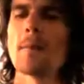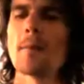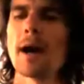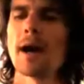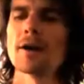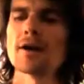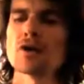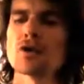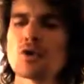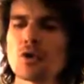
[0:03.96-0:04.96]

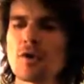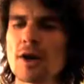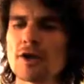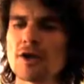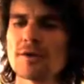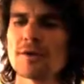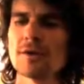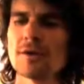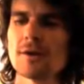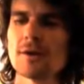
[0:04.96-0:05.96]
about sugar rush?
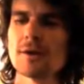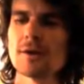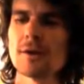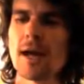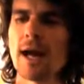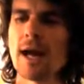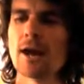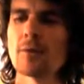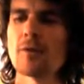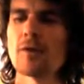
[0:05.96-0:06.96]
How
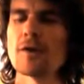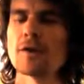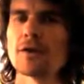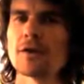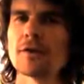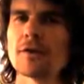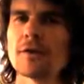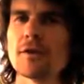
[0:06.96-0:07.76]
do you prevent this?